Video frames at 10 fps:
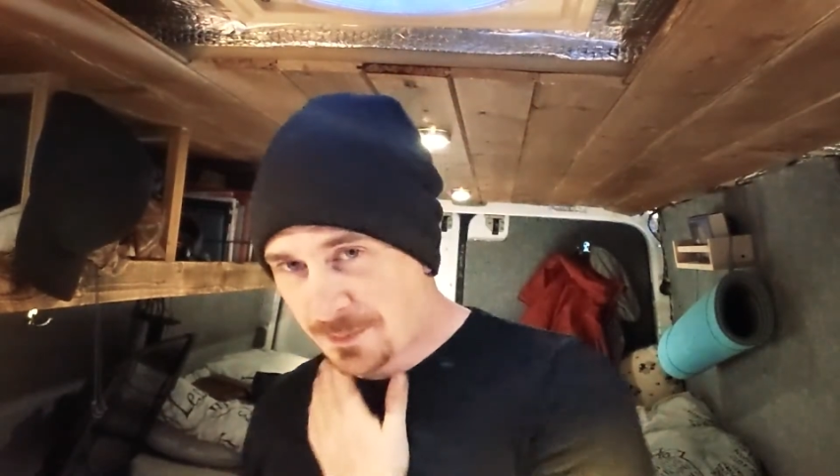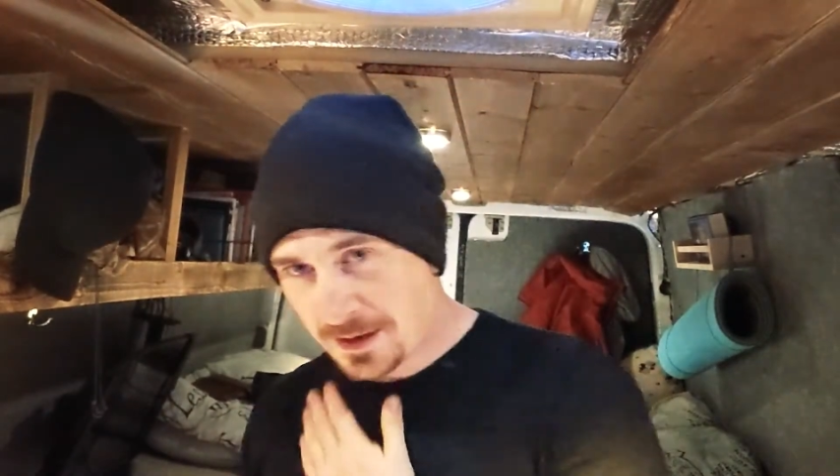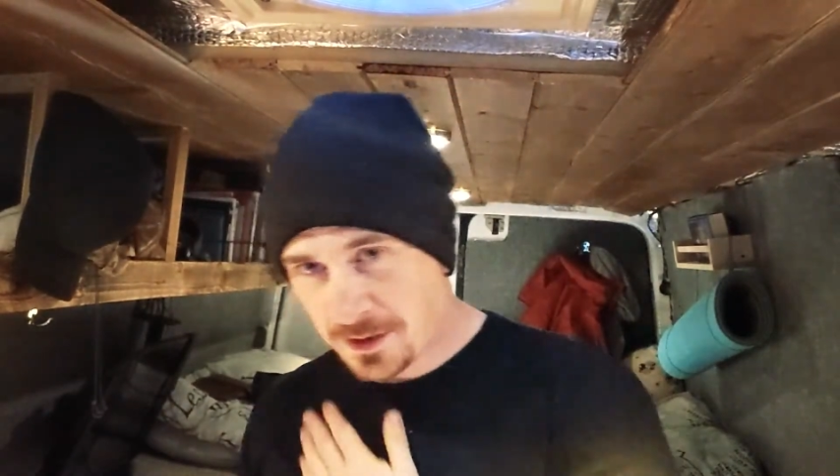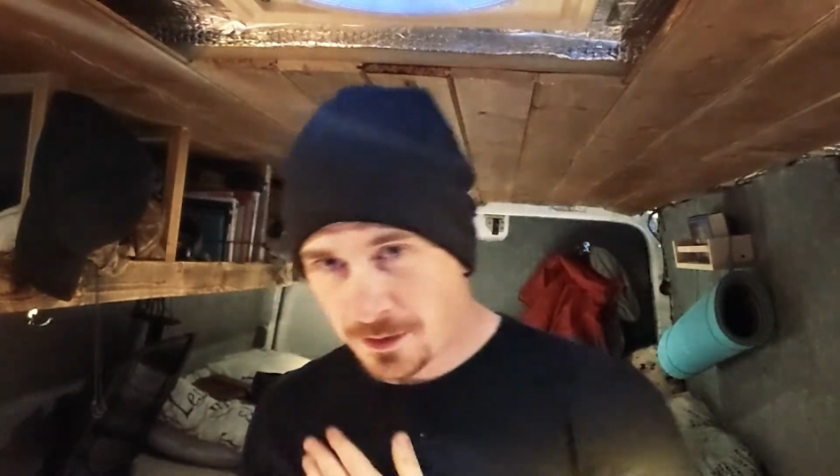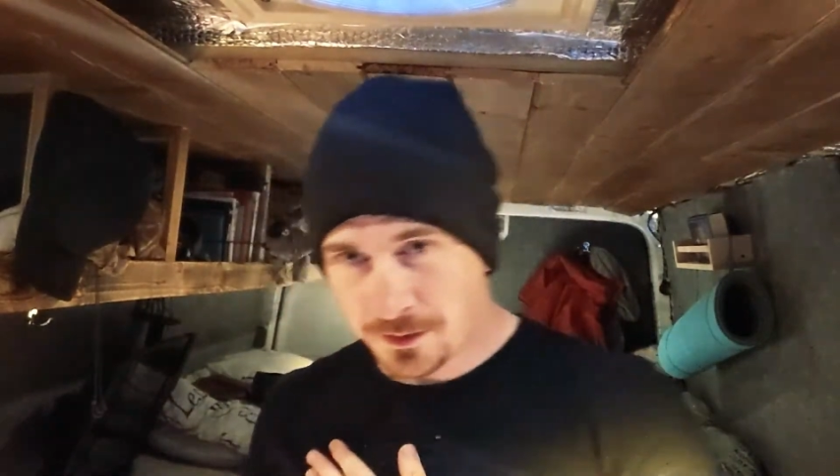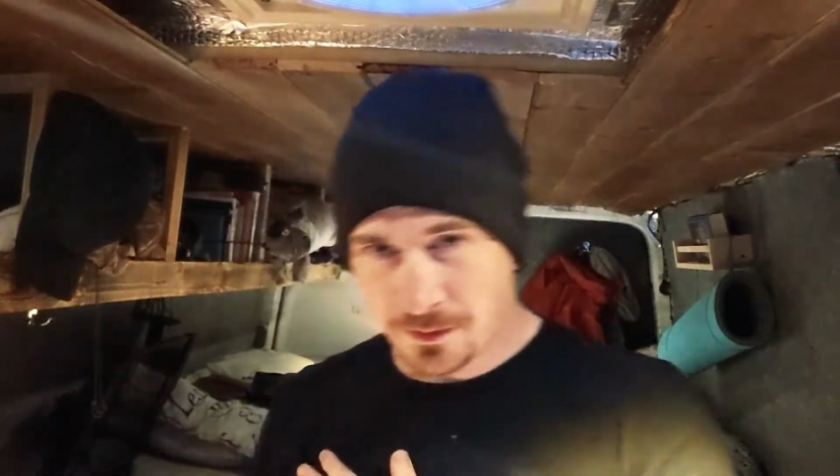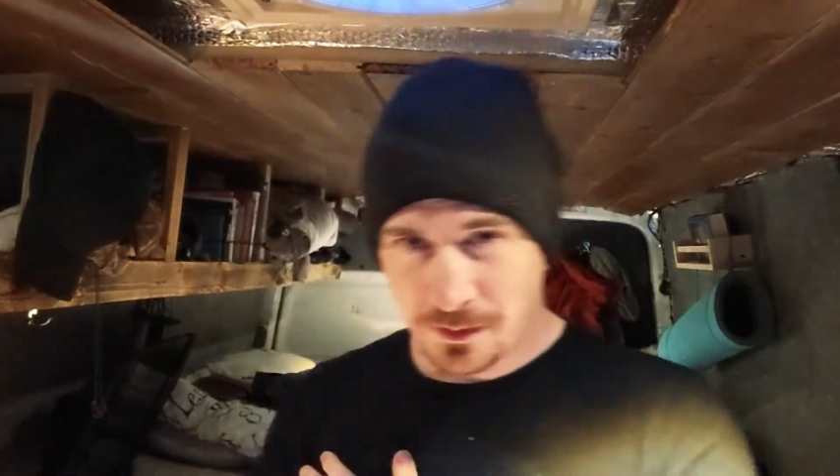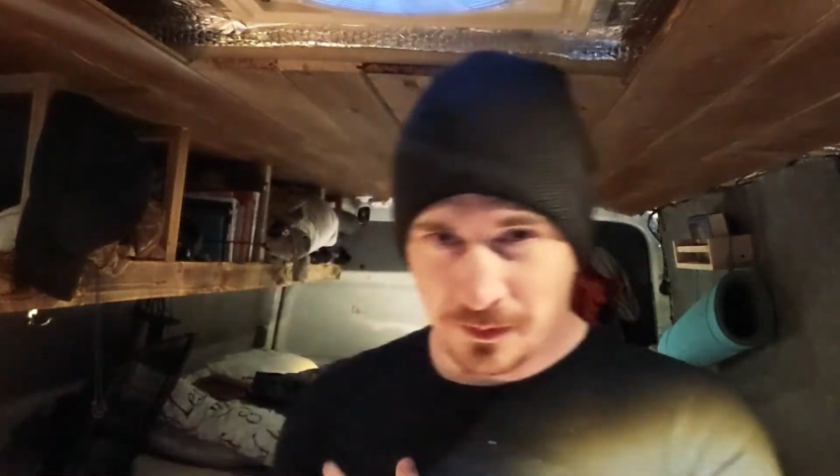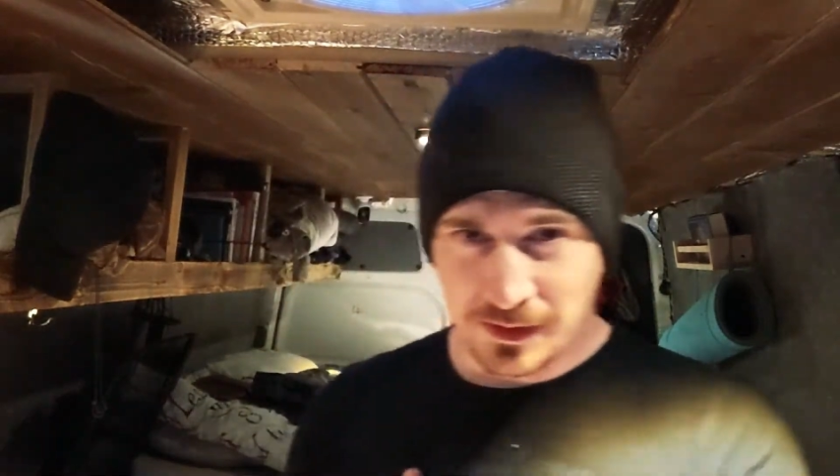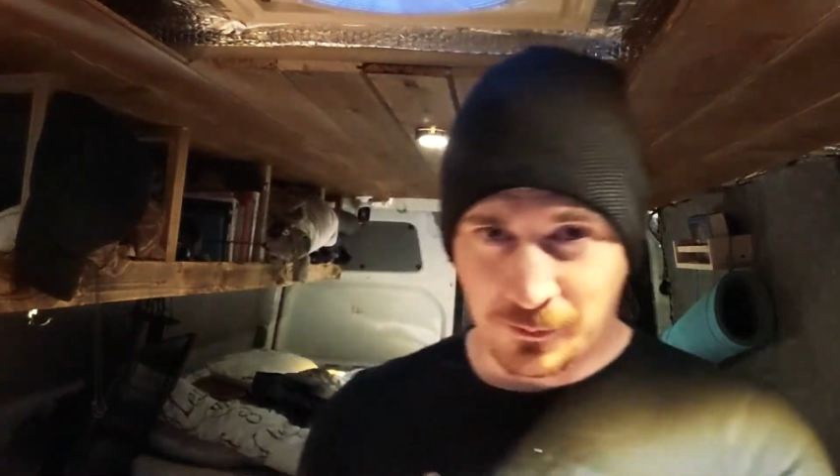back on.
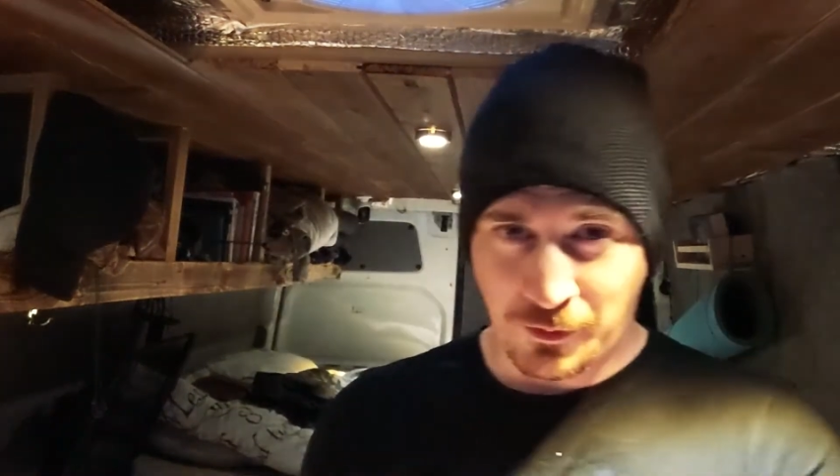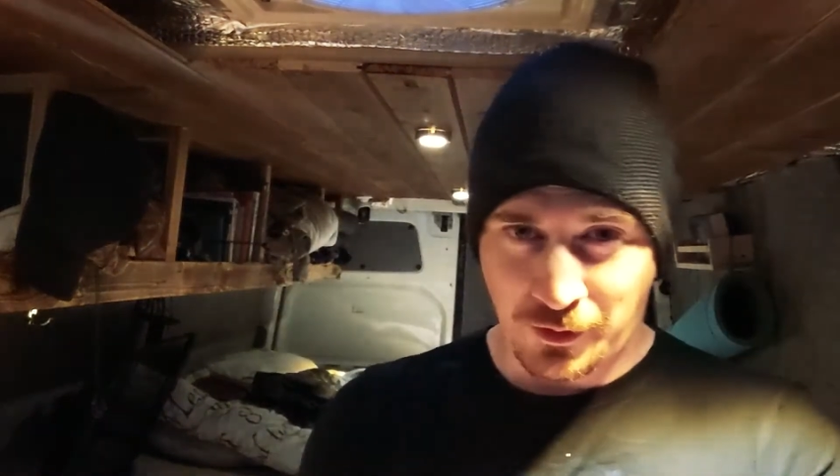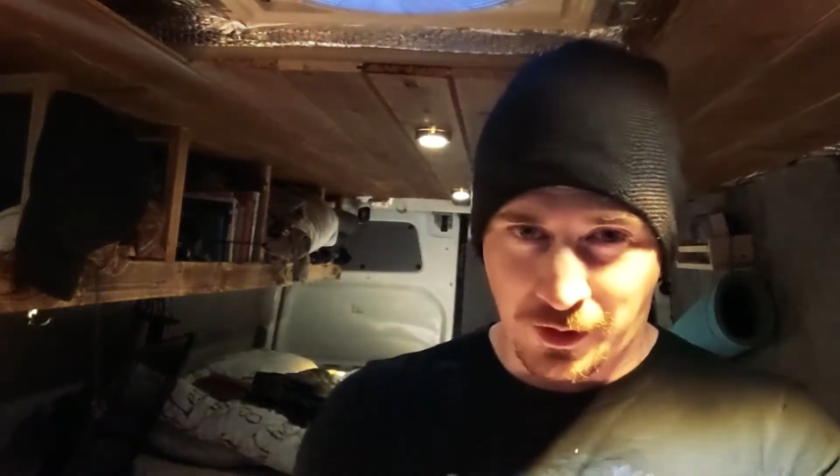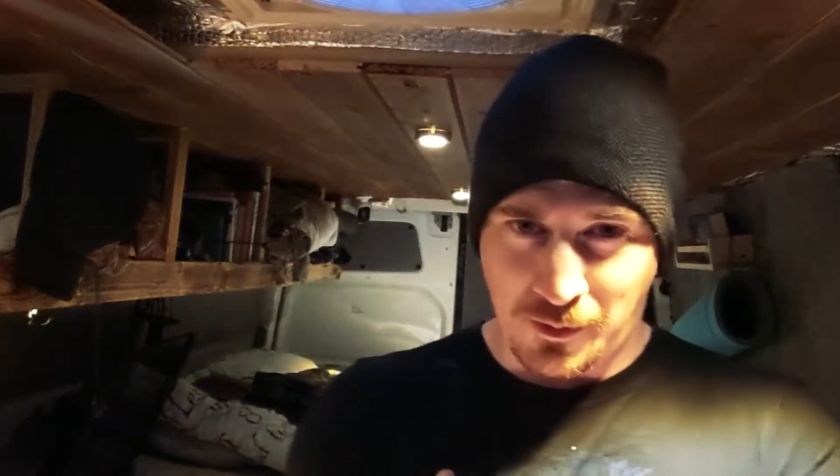We're on our